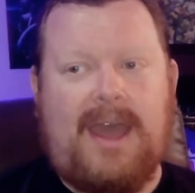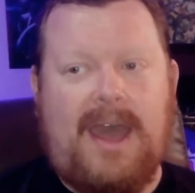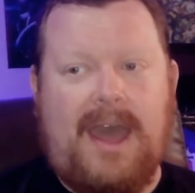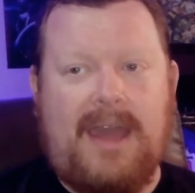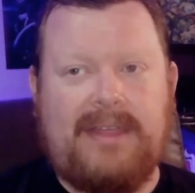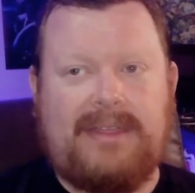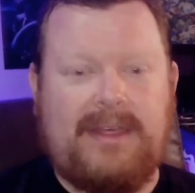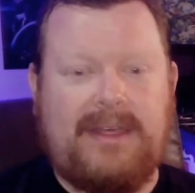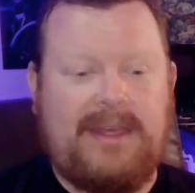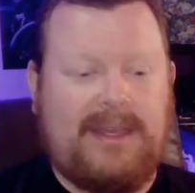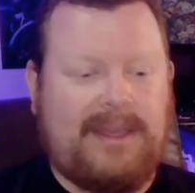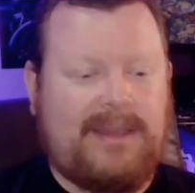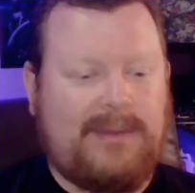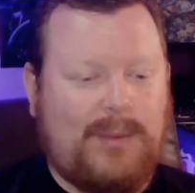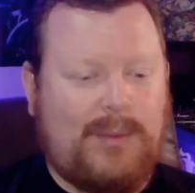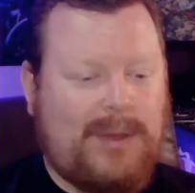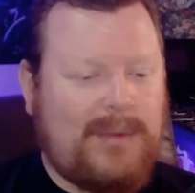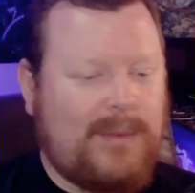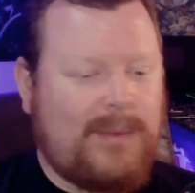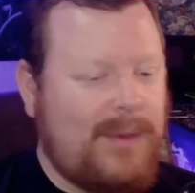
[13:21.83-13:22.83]
I think
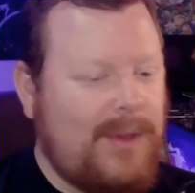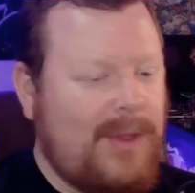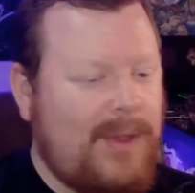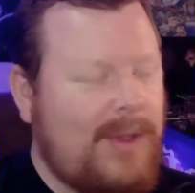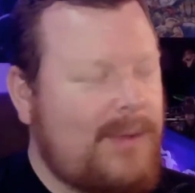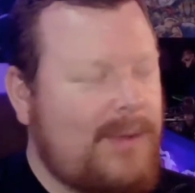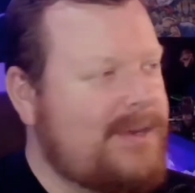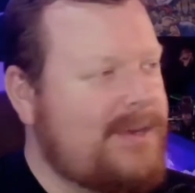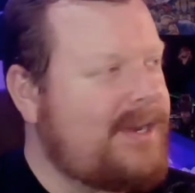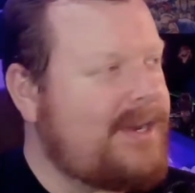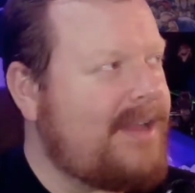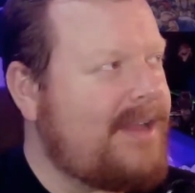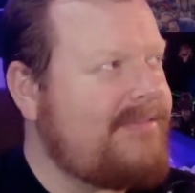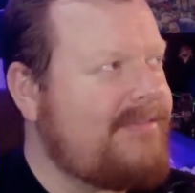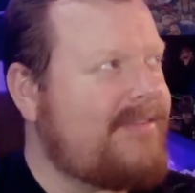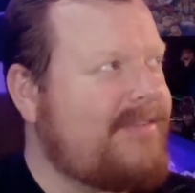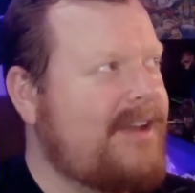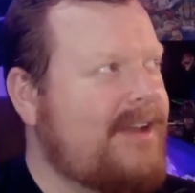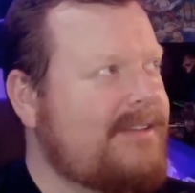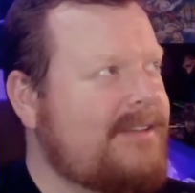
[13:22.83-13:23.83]
did I
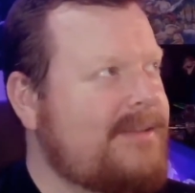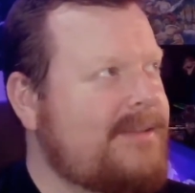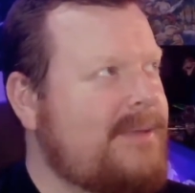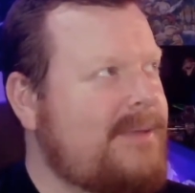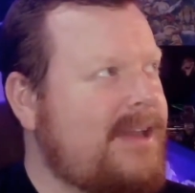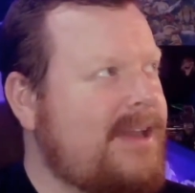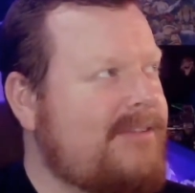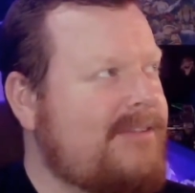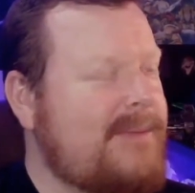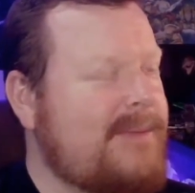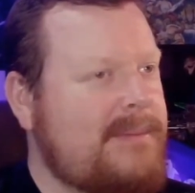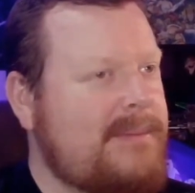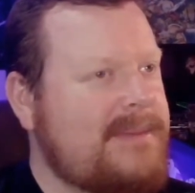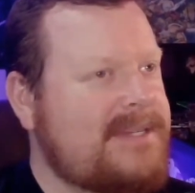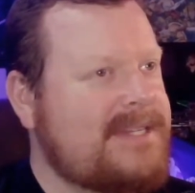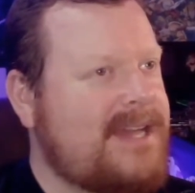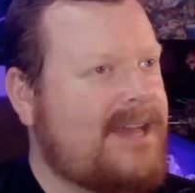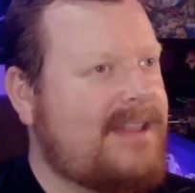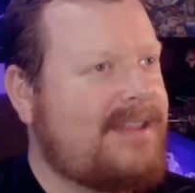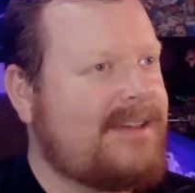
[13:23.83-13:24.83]
finally pay off my
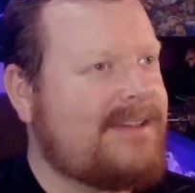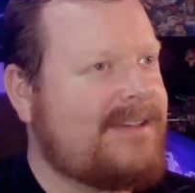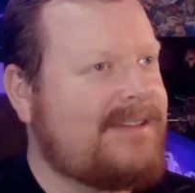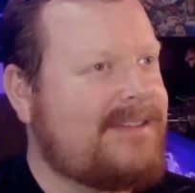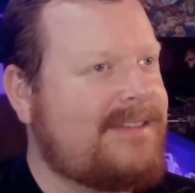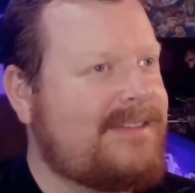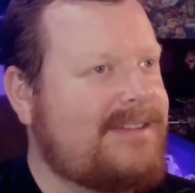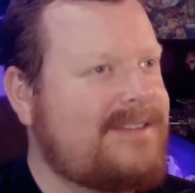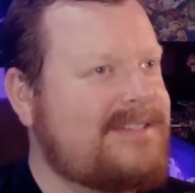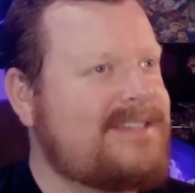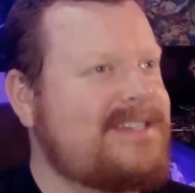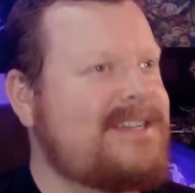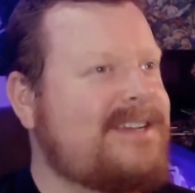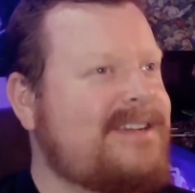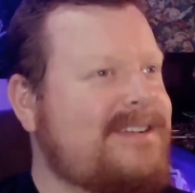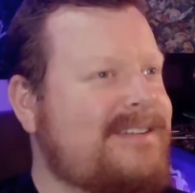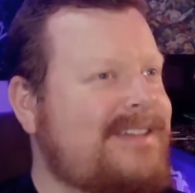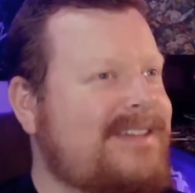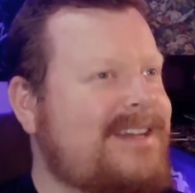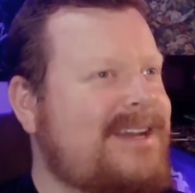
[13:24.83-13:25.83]
Metallica this
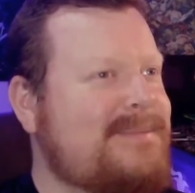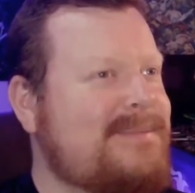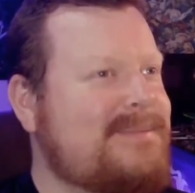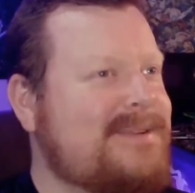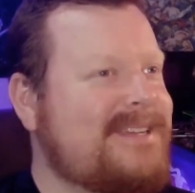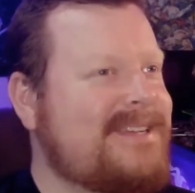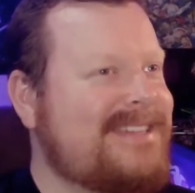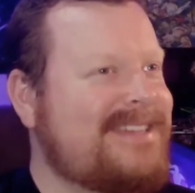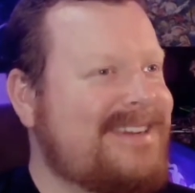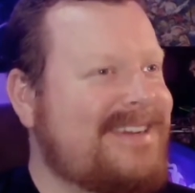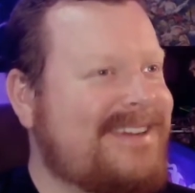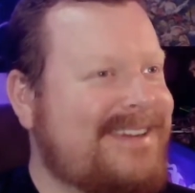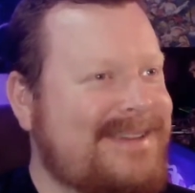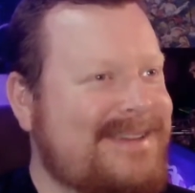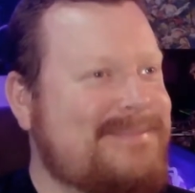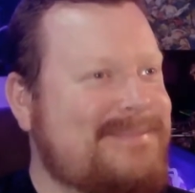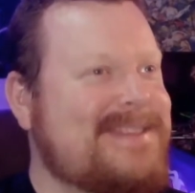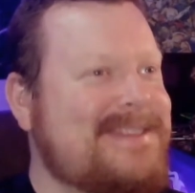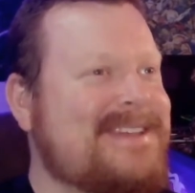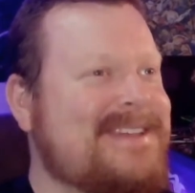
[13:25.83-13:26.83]
year that I put in there, and
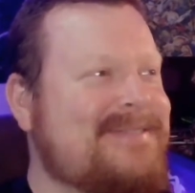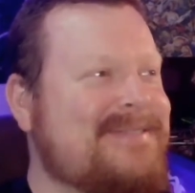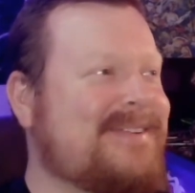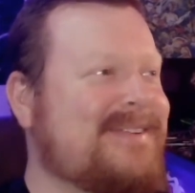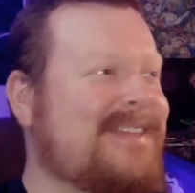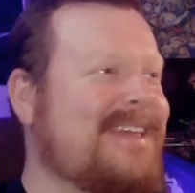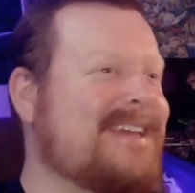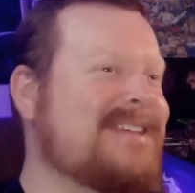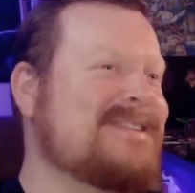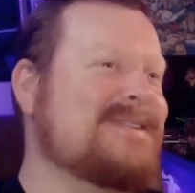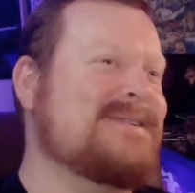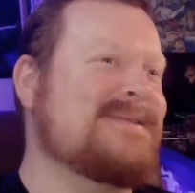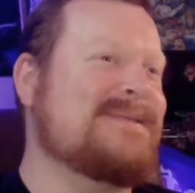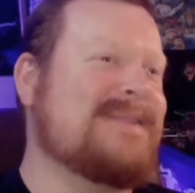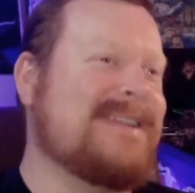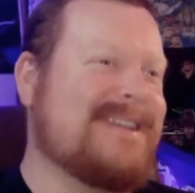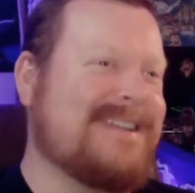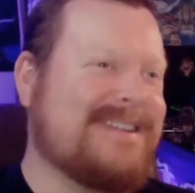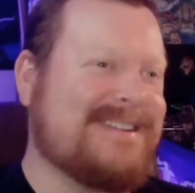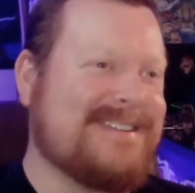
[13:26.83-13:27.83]
it'd been there for like 2 years.